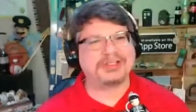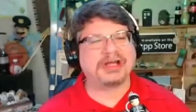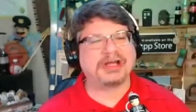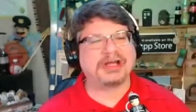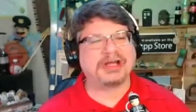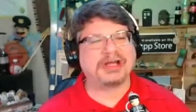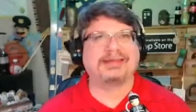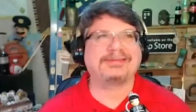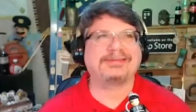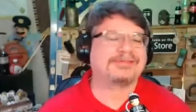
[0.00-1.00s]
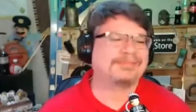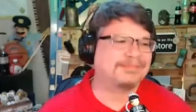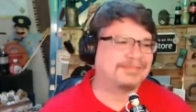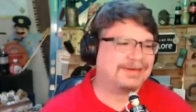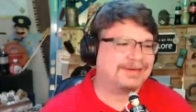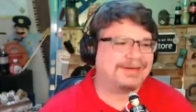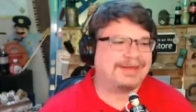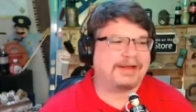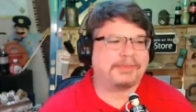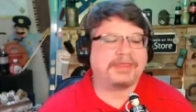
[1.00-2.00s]
hides,
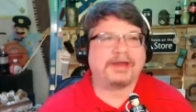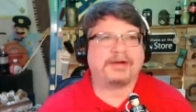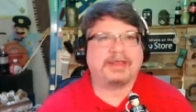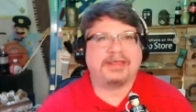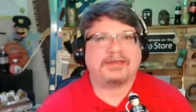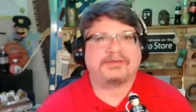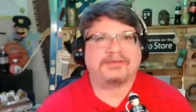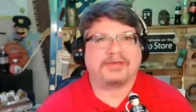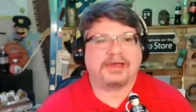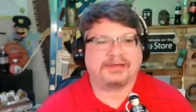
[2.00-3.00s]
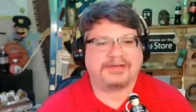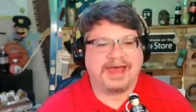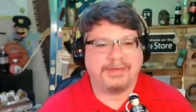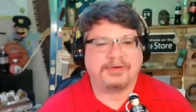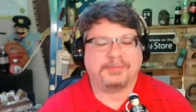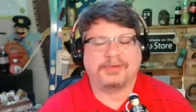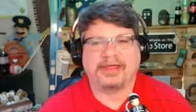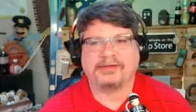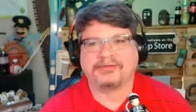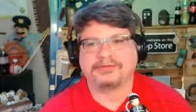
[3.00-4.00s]
there is a time and a
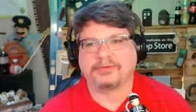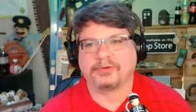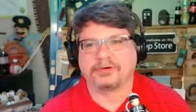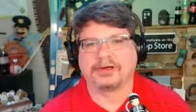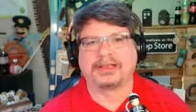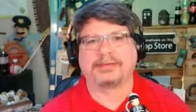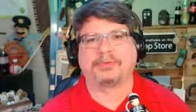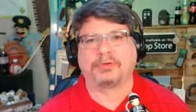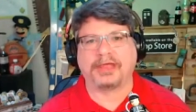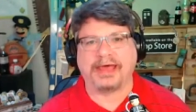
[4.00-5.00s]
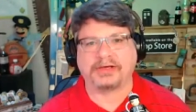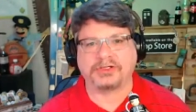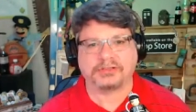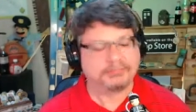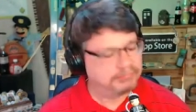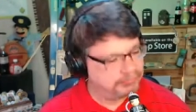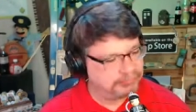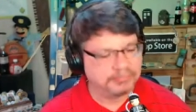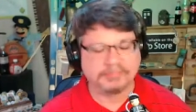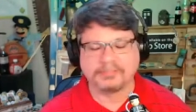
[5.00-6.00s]
place for a light pole cache.
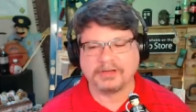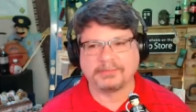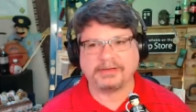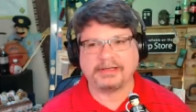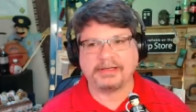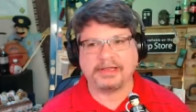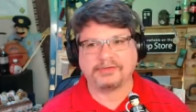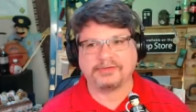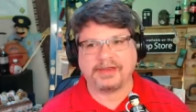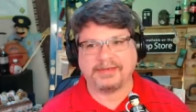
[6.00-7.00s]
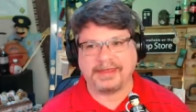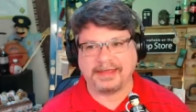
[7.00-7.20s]
Completely understand that.